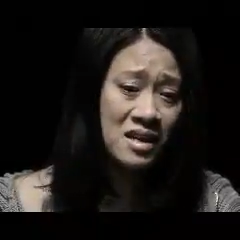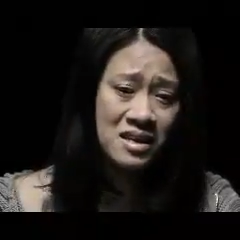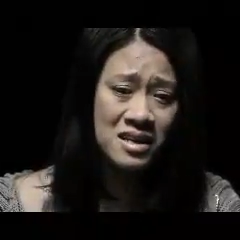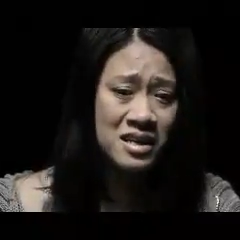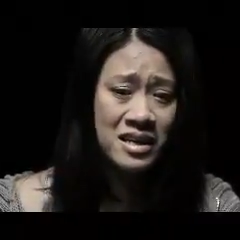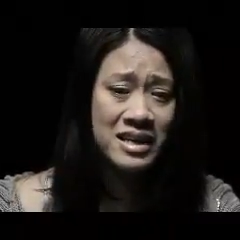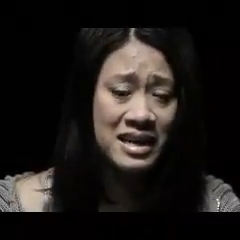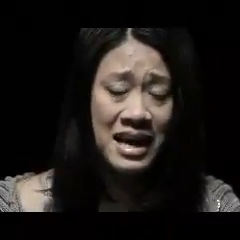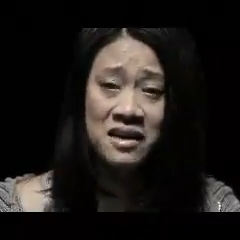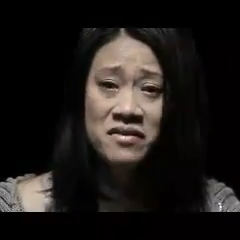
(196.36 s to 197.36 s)
He
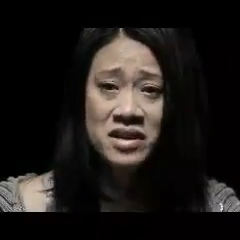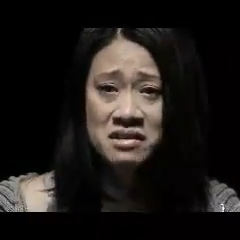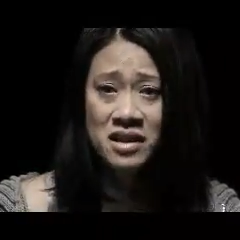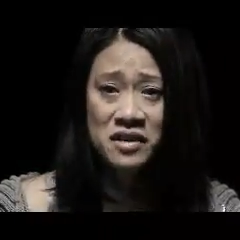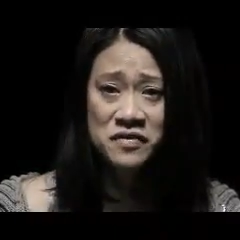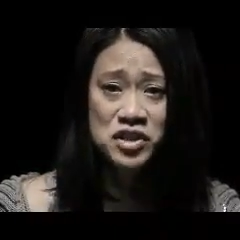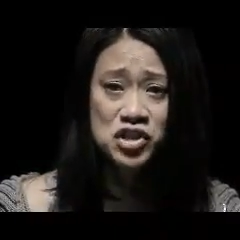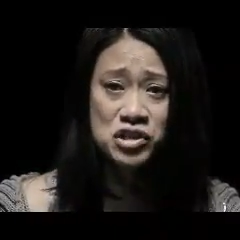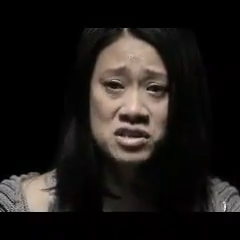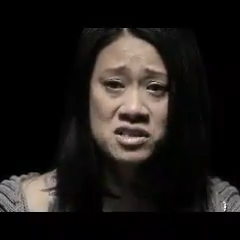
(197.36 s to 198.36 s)
didn't have any life
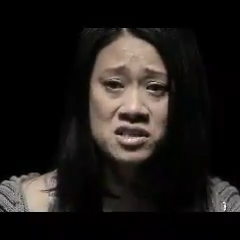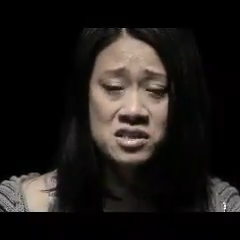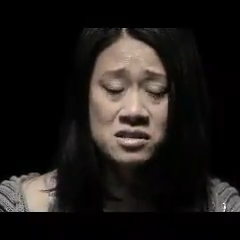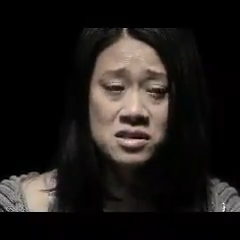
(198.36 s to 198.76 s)
insurance.